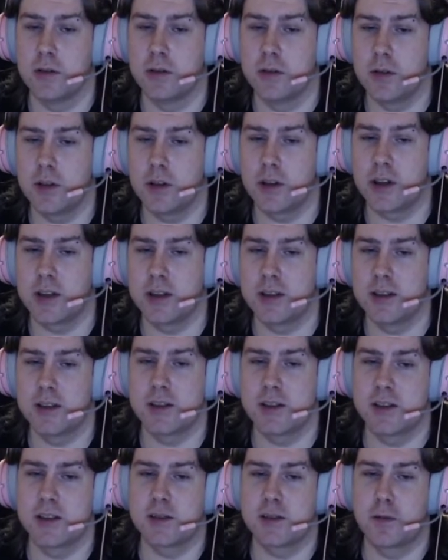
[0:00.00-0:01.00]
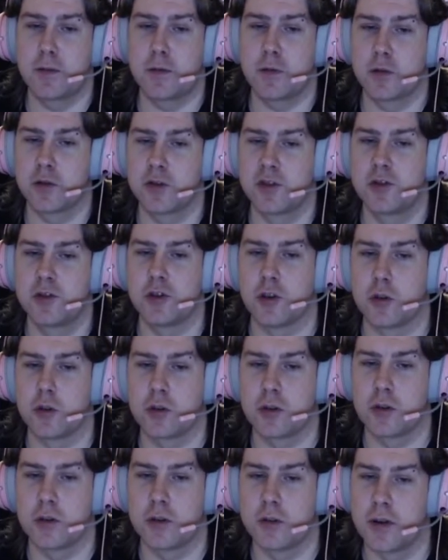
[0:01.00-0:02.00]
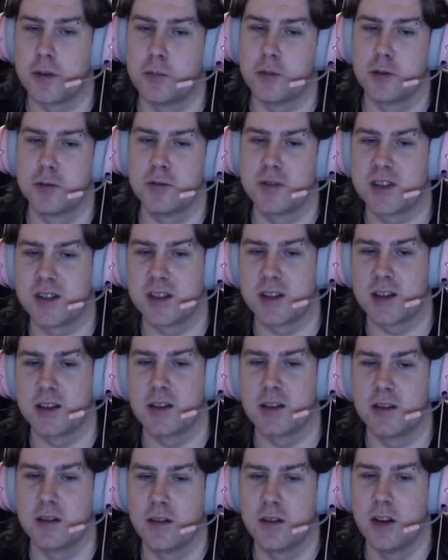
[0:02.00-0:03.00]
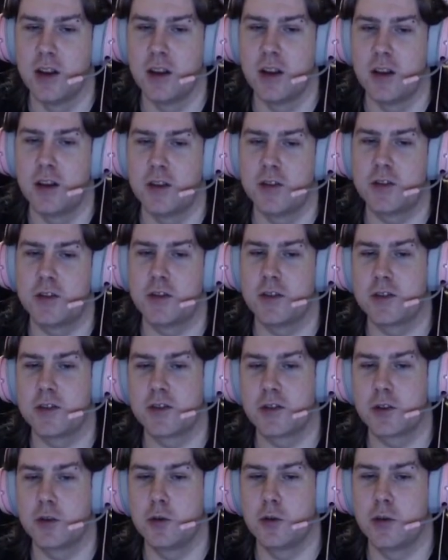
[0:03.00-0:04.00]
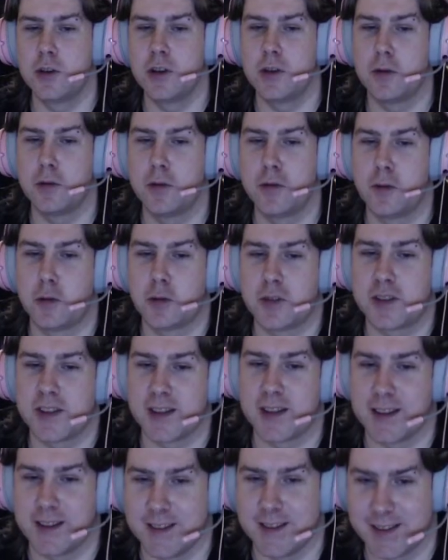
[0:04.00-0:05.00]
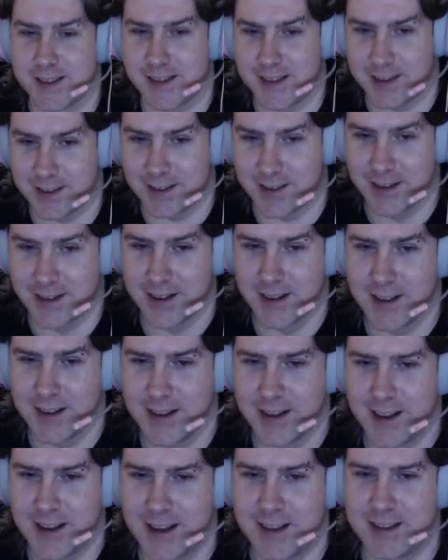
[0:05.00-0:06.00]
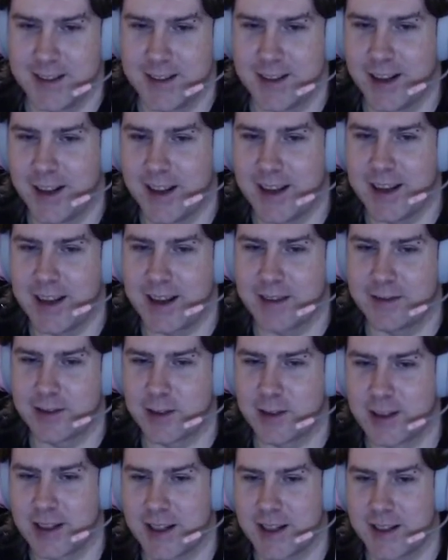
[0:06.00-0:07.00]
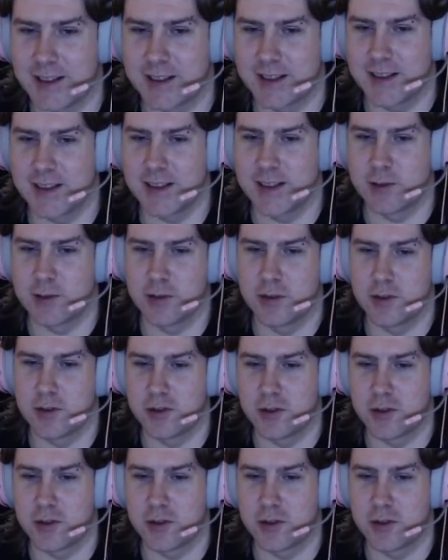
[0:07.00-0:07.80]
Okay, this is Frost Joker, if I'm not mistaken. So there's a cooldown of 4 seconds now. And the delay after cast is reduced to